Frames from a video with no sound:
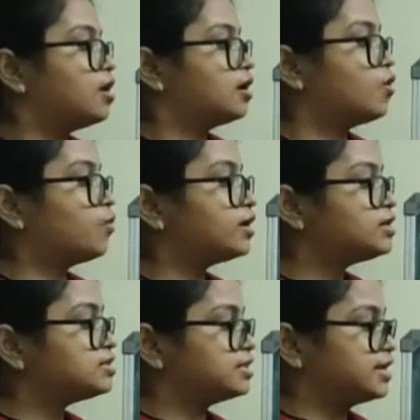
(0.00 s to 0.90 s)
Now what
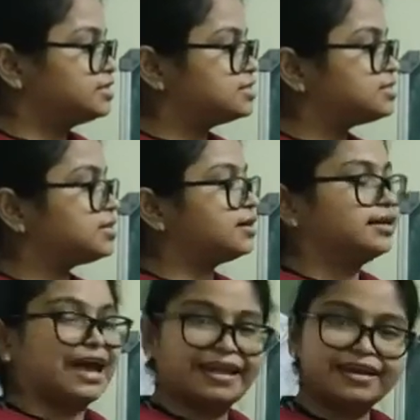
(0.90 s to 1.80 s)
does register
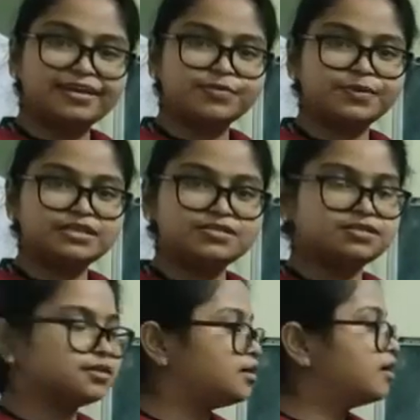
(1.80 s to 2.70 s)
direct
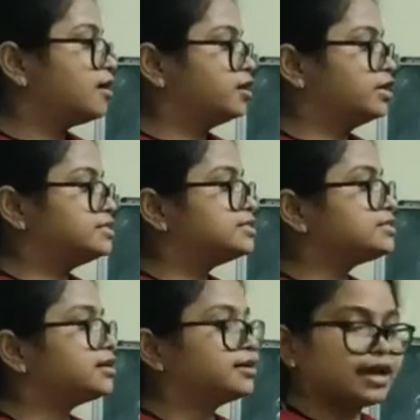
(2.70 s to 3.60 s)
means?
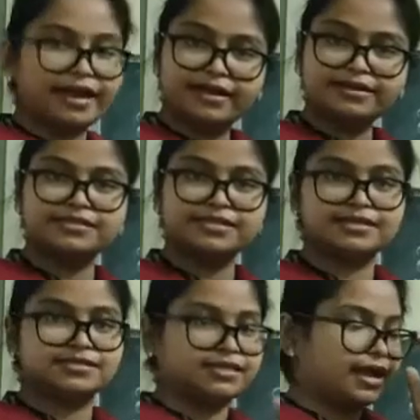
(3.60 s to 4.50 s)
Register direct
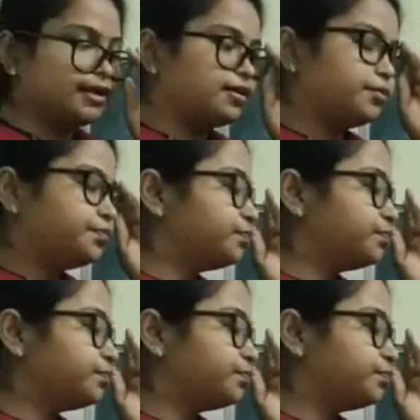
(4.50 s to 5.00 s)
says that